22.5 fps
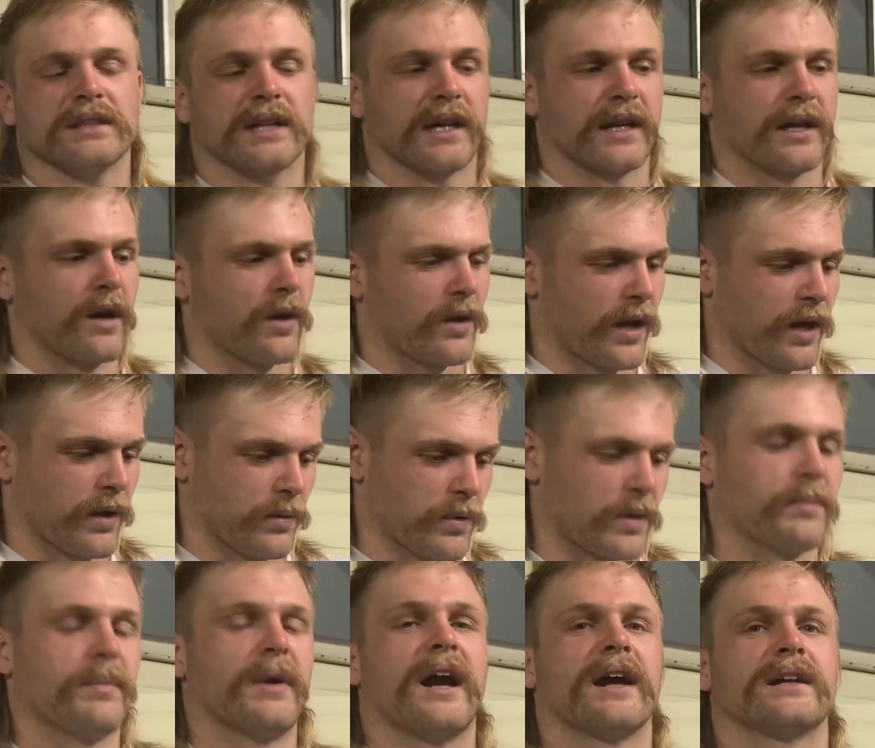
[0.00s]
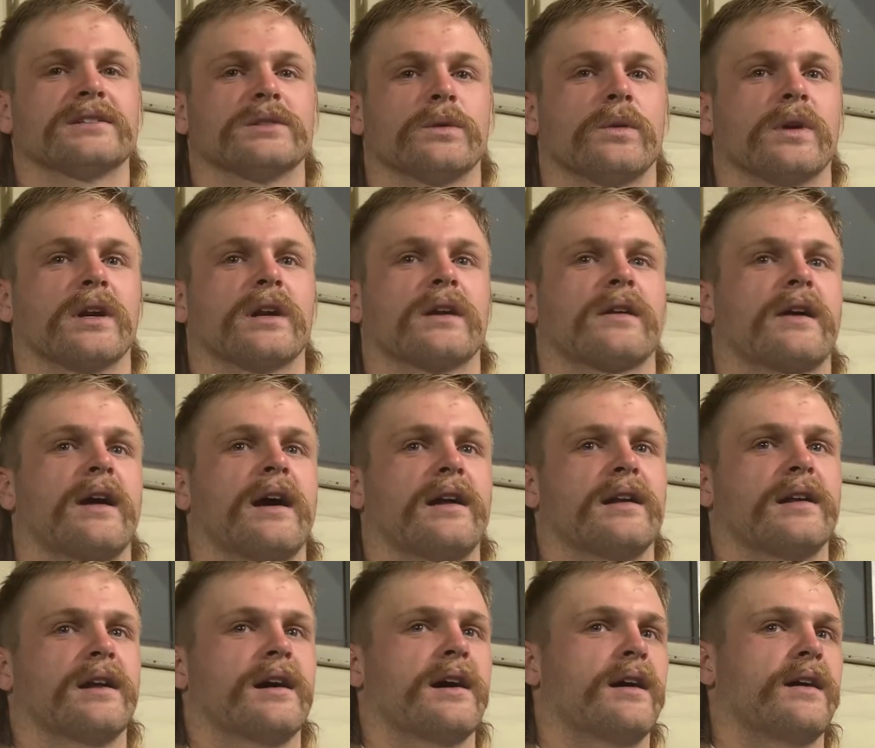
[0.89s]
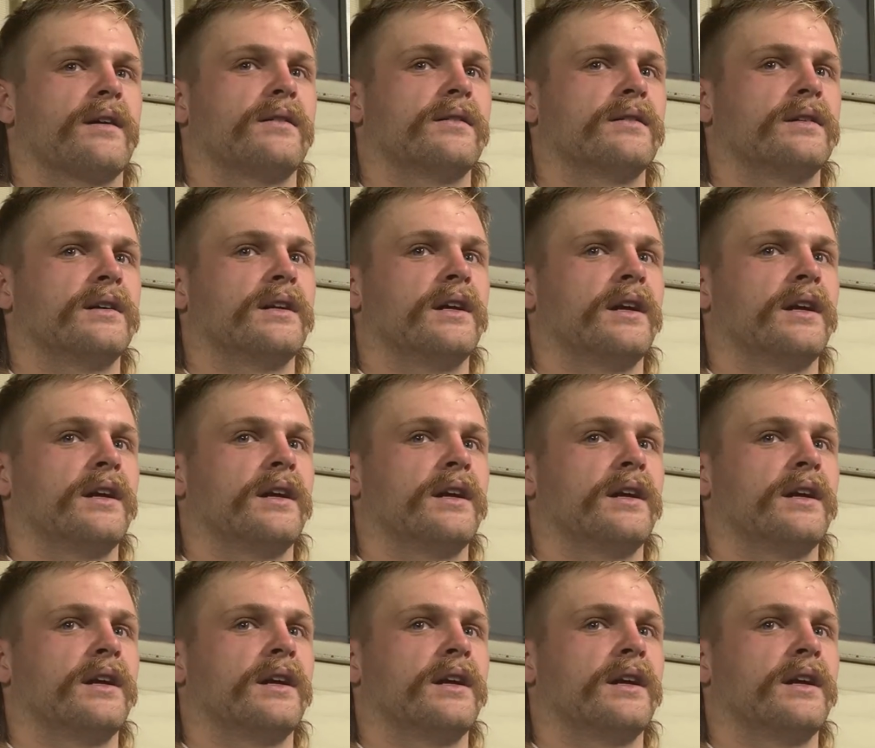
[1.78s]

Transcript: like okay, we're back to work right now.